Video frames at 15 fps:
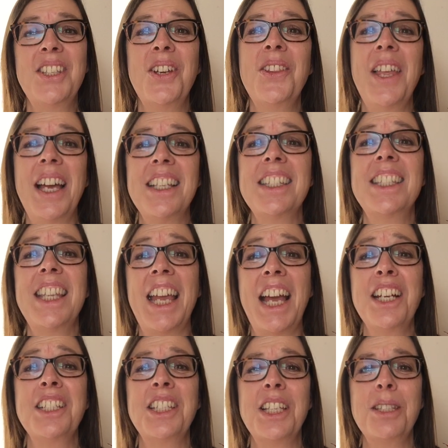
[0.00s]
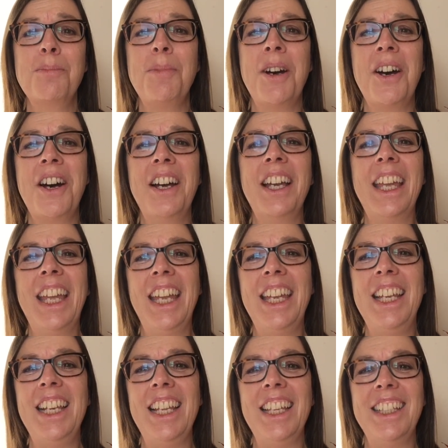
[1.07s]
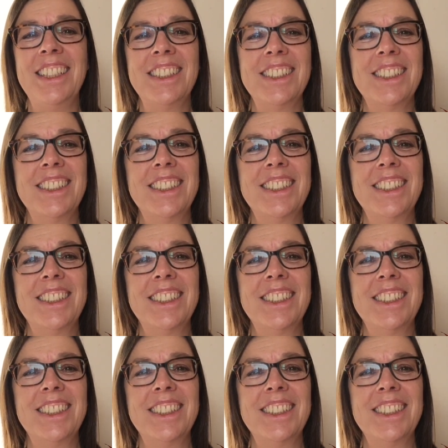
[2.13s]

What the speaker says: So that's the Access Bar healing.